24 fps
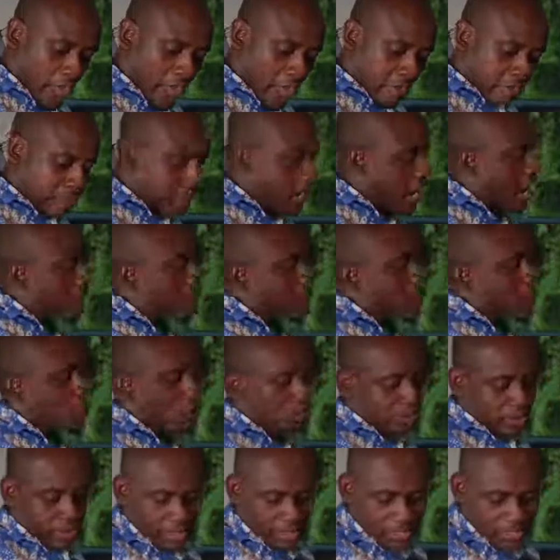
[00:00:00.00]
have cup
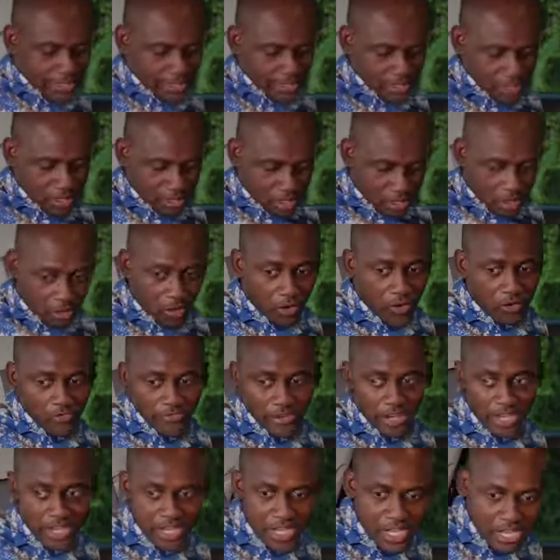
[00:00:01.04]
holders
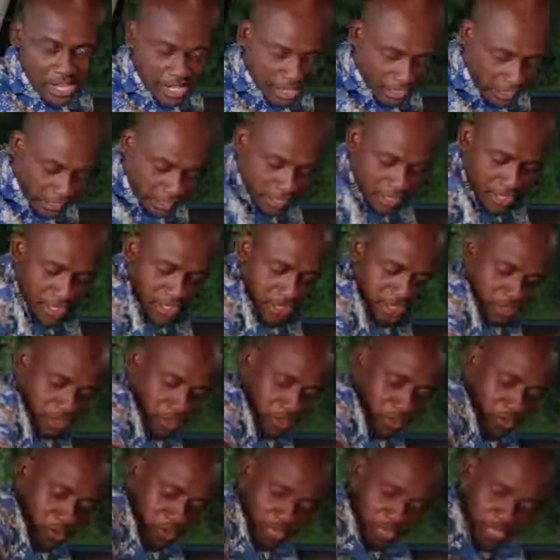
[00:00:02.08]
over here,
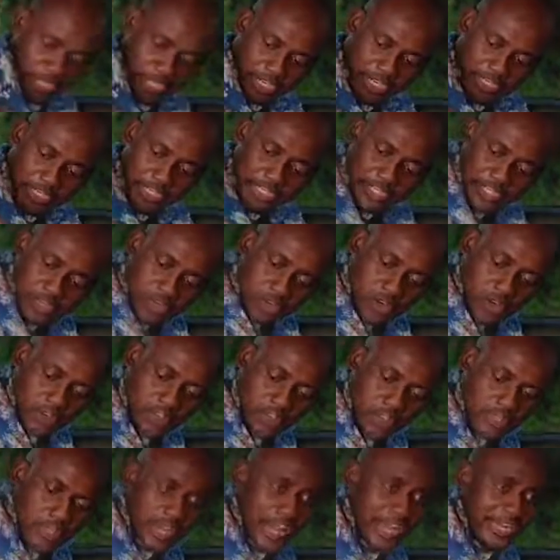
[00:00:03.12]
so you can just
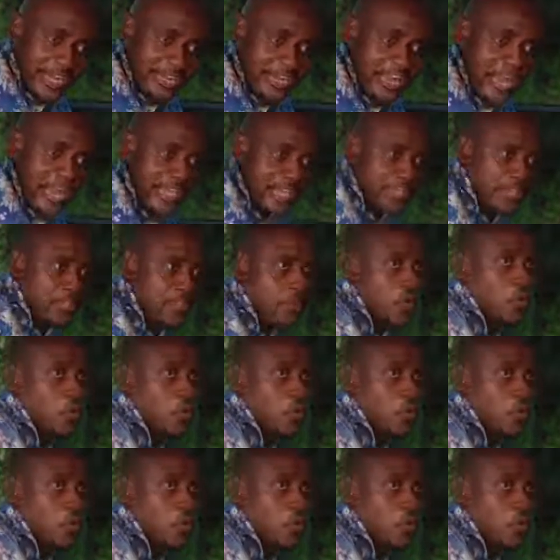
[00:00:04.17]
close it like that.